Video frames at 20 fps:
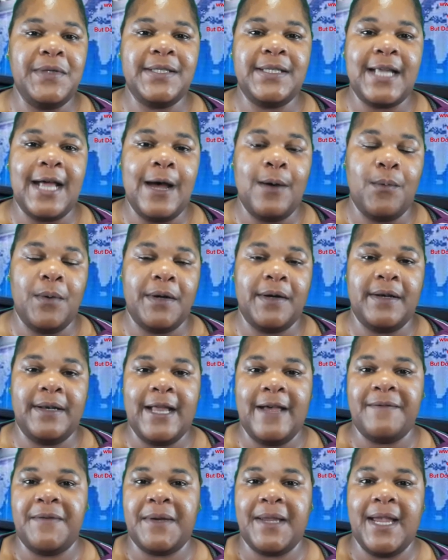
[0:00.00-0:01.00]
decide where to
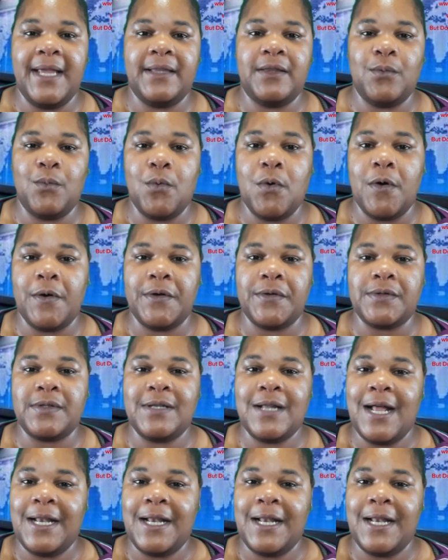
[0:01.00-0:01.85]
navigate the waters,